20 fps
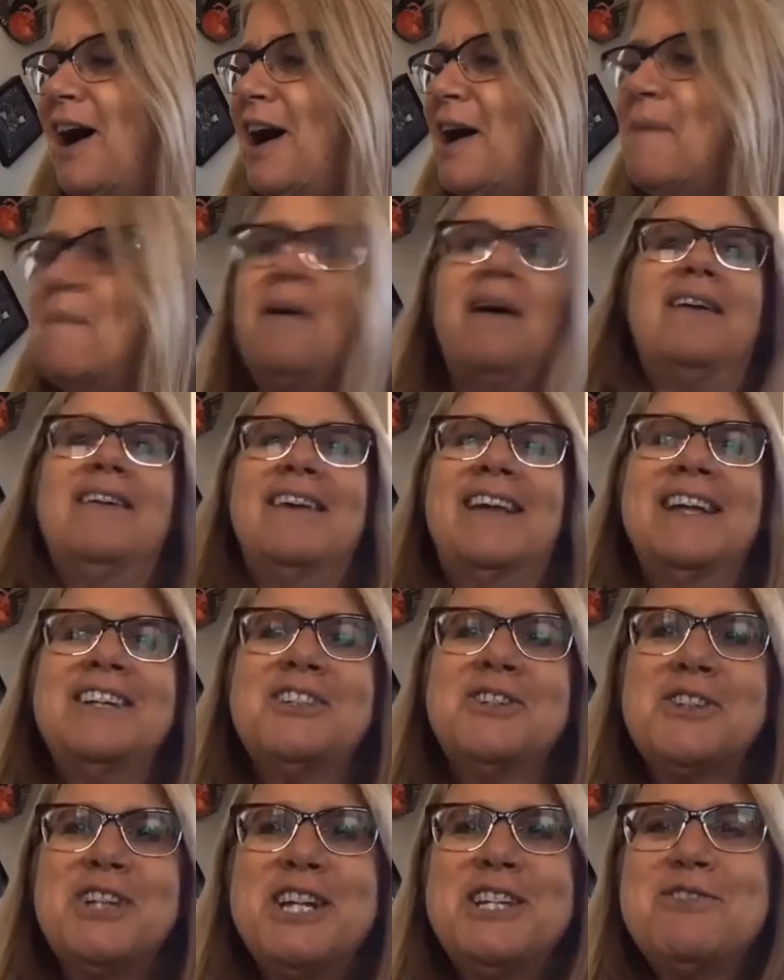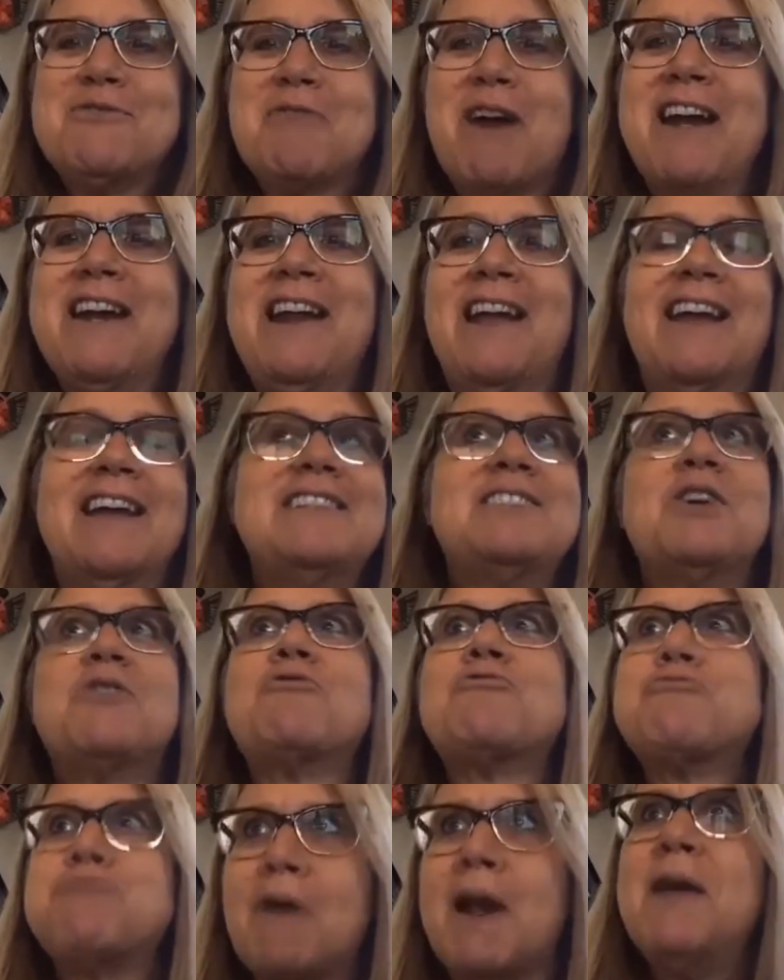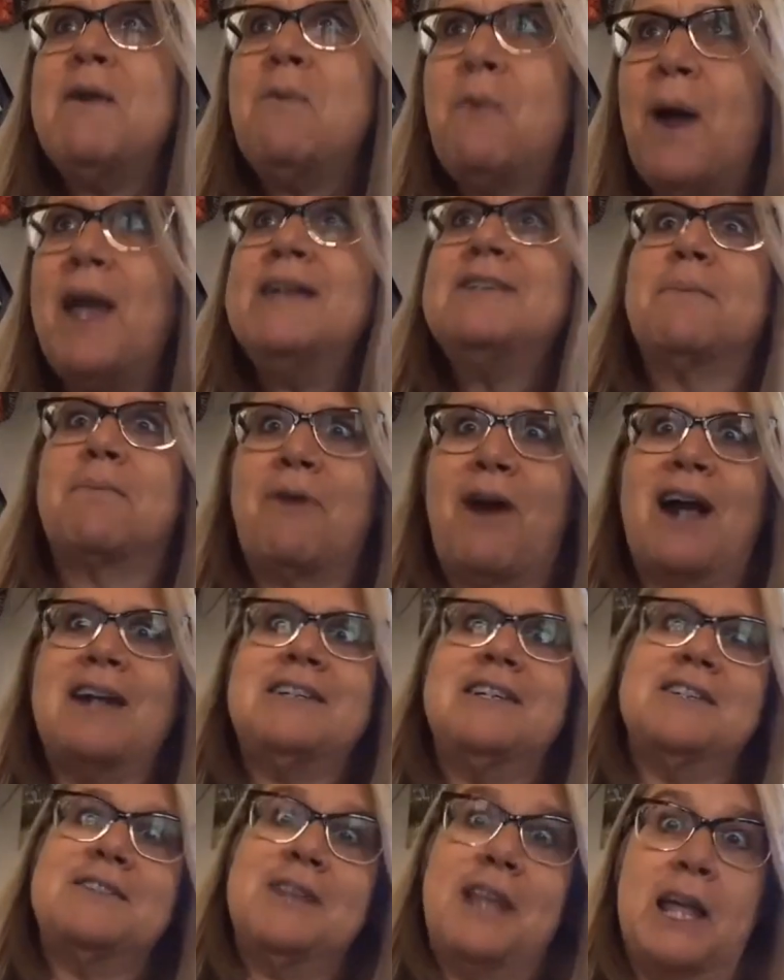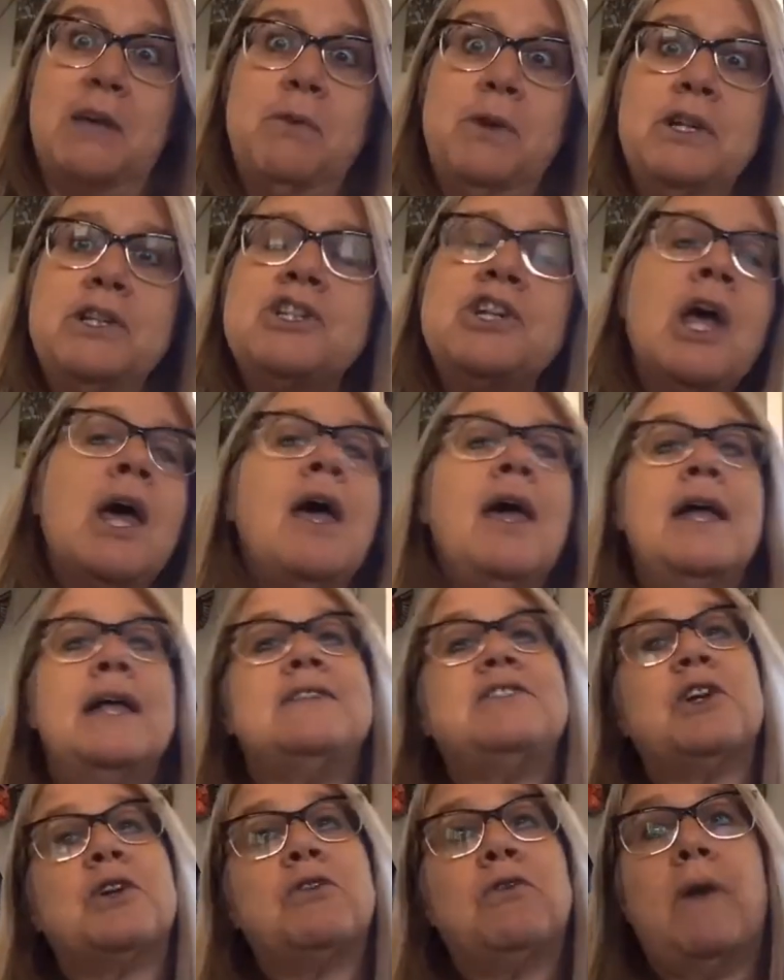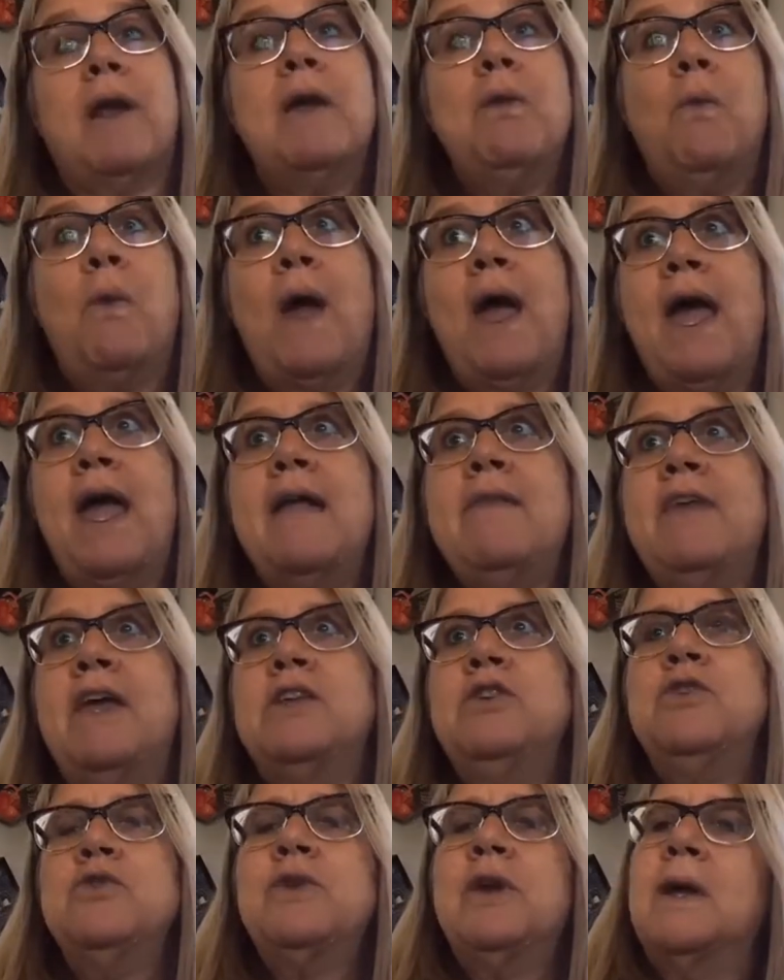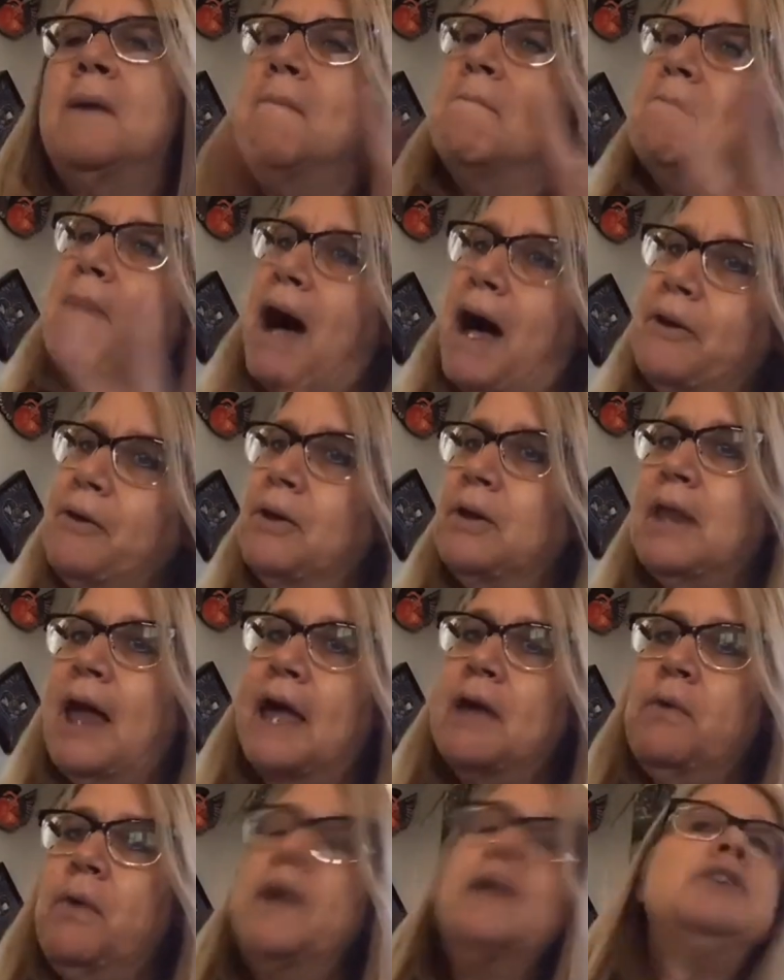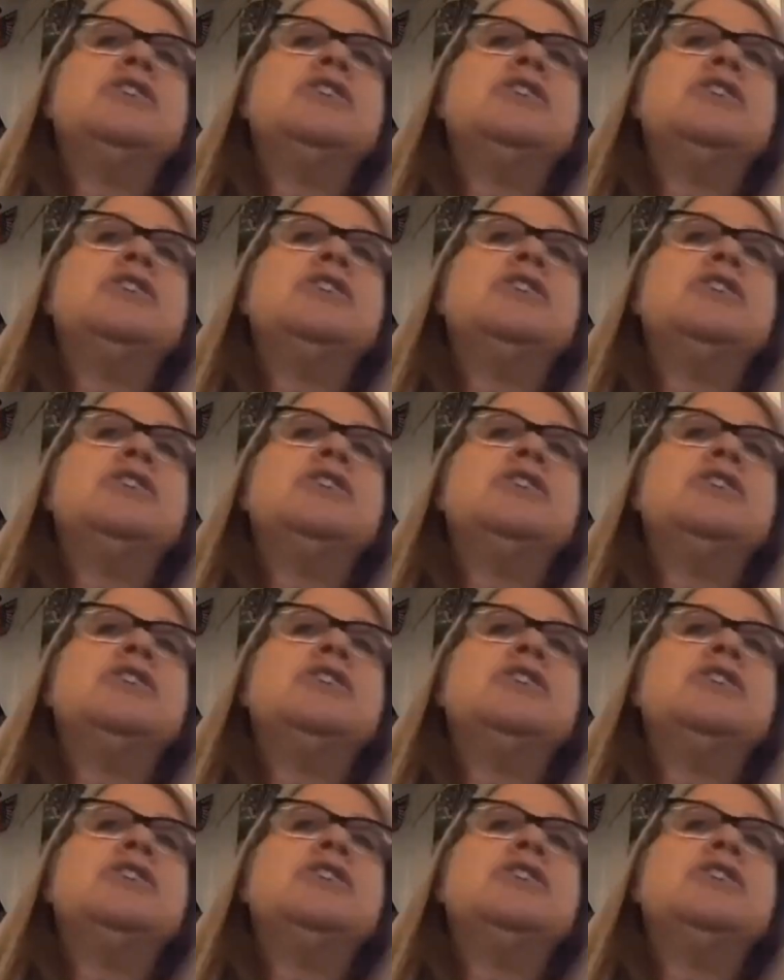get your kids writing. It's a great way to practice language. It's a great way that you can model language.